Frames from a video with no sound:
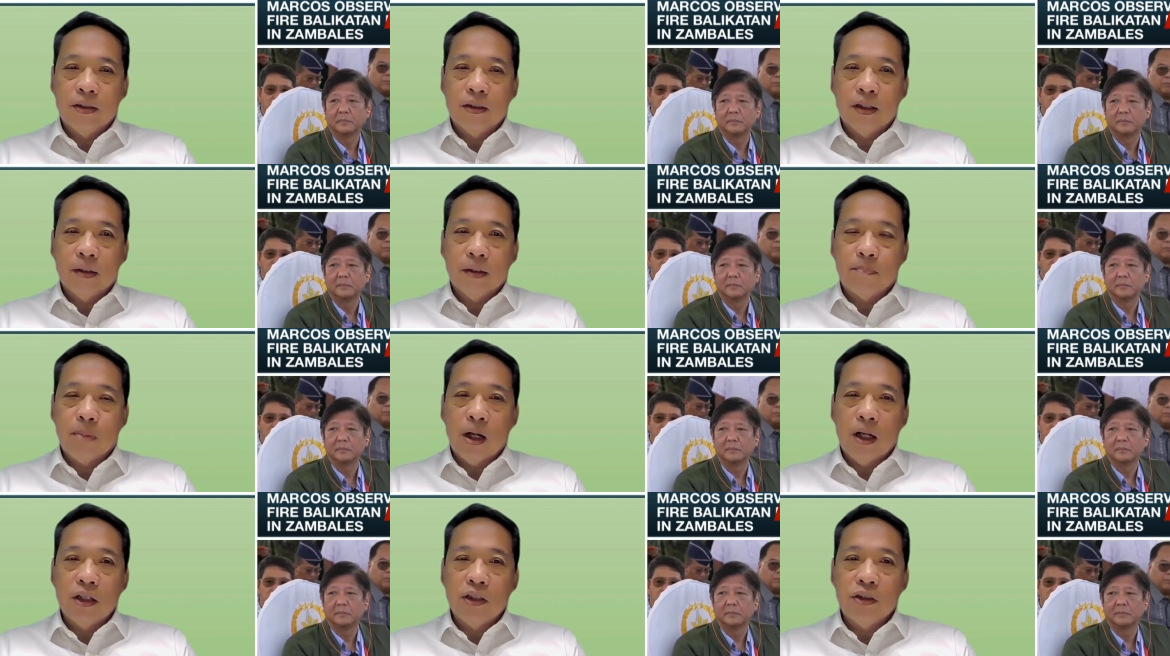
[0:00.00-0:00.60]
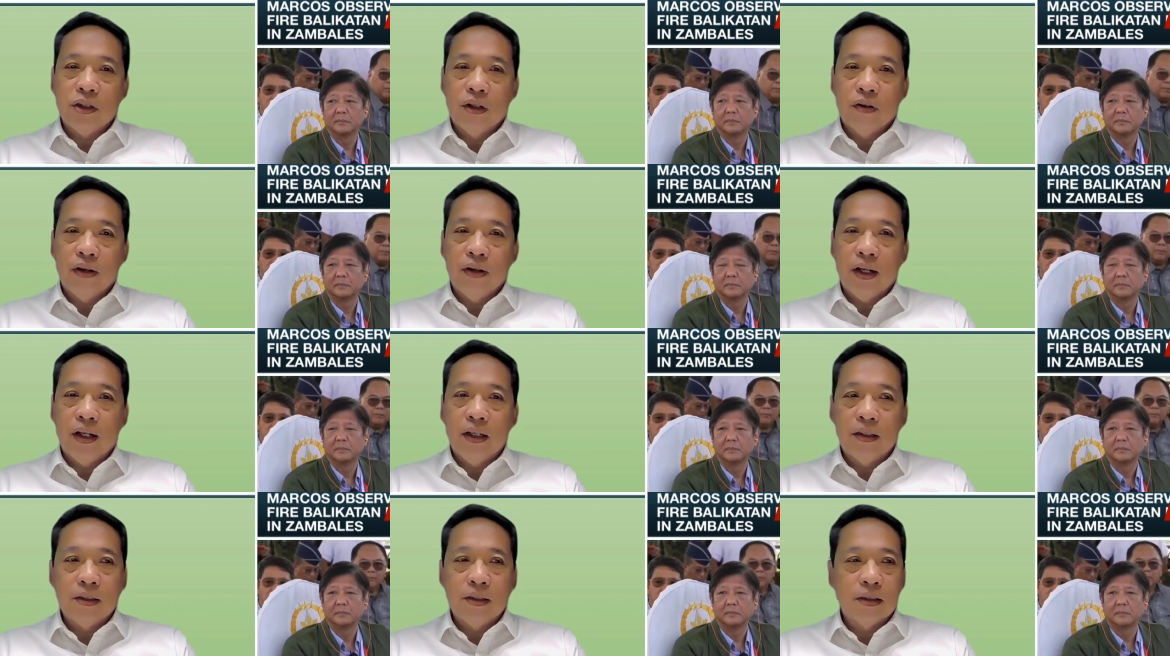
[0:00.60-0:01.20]
Speaker 1: uh, policy
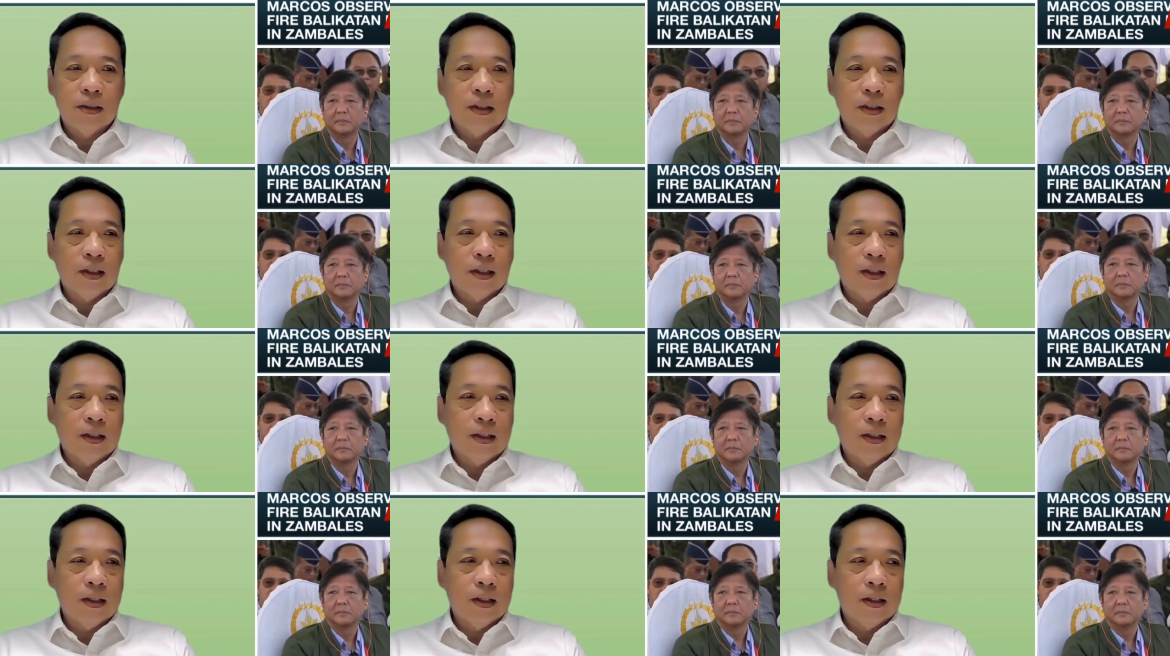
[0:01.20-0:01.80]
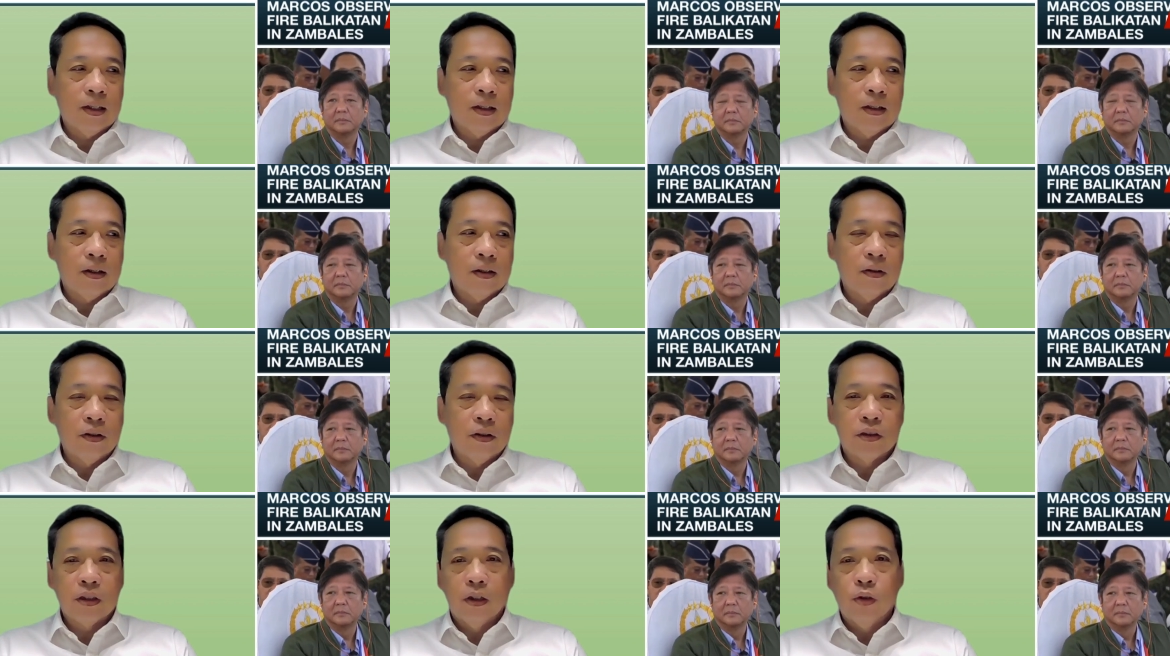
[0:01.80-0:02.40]
rates. Mm-hmm.
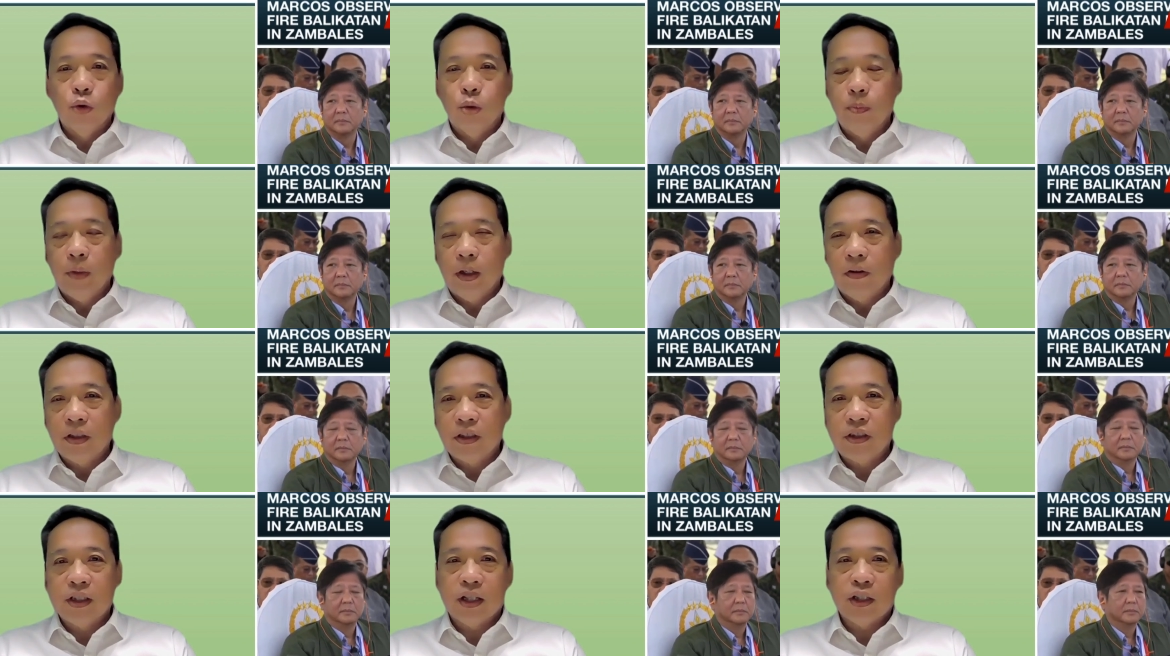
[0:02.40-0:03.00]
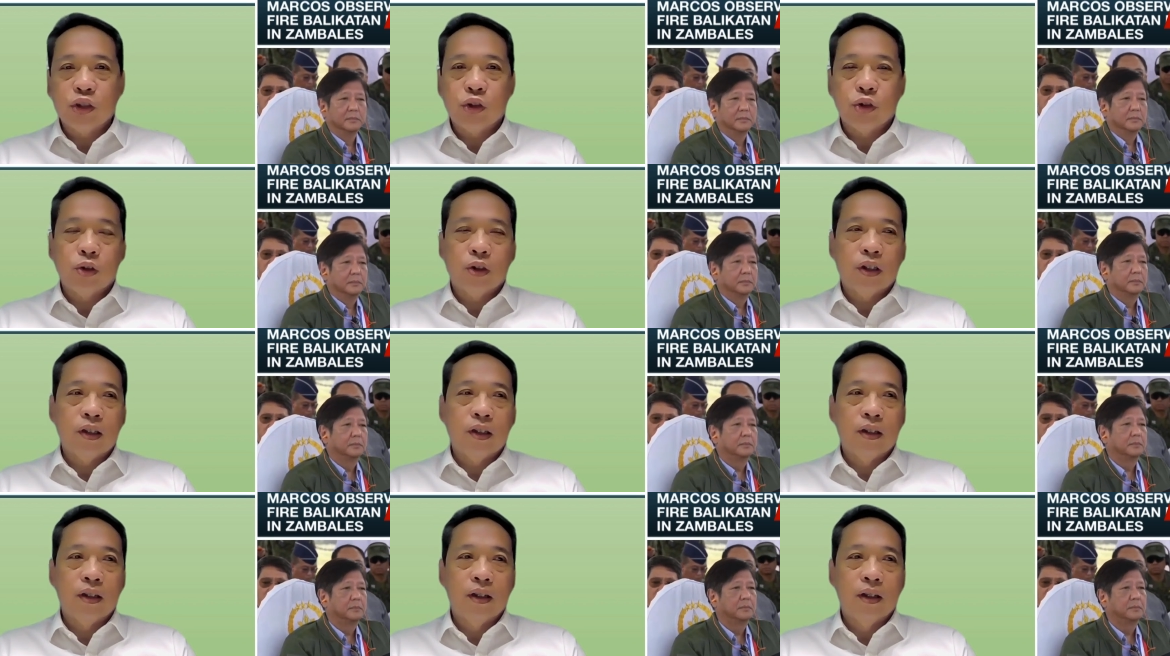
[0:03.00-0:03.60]
there's a looming
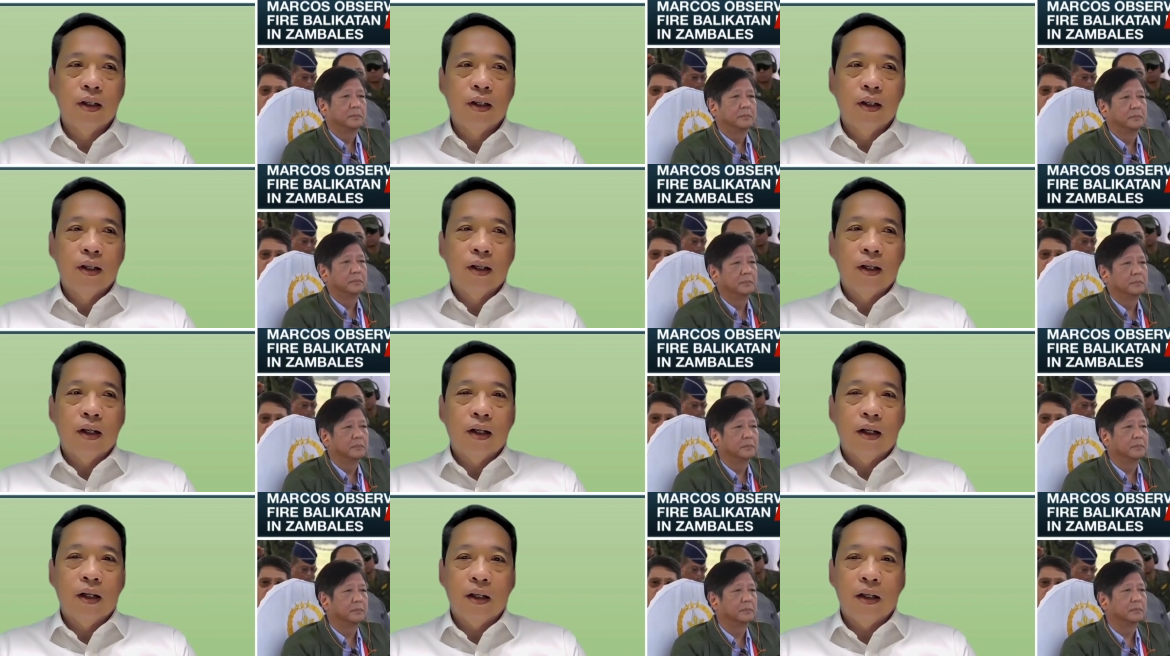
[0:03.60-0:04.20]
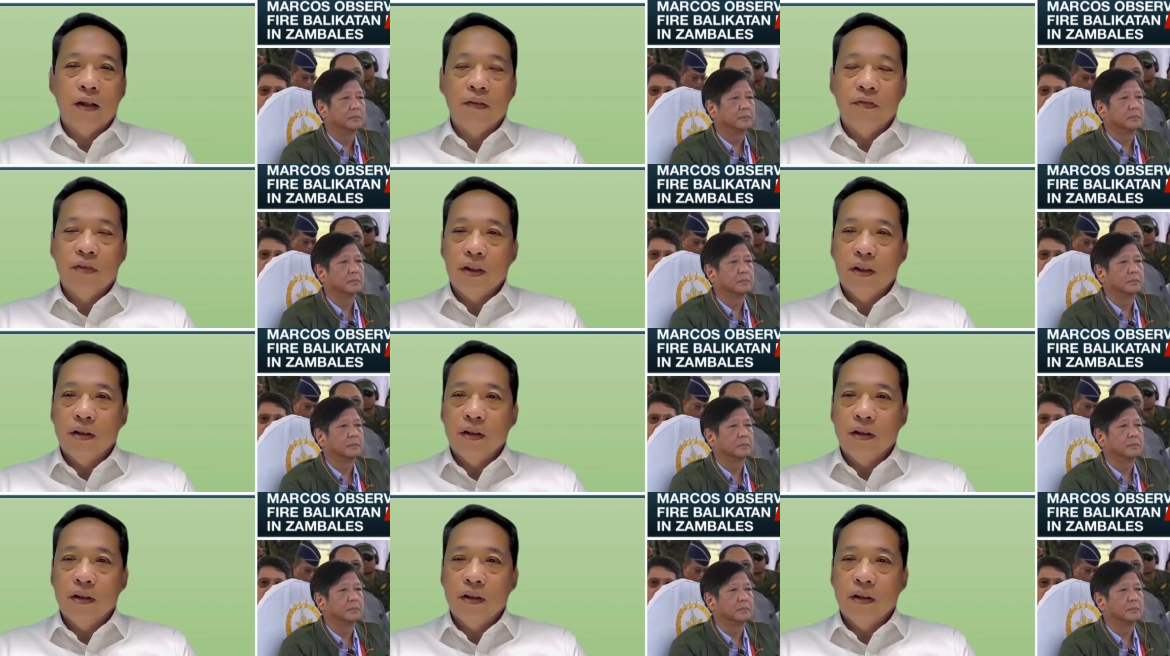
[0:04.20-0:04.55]
recession. Uh, even the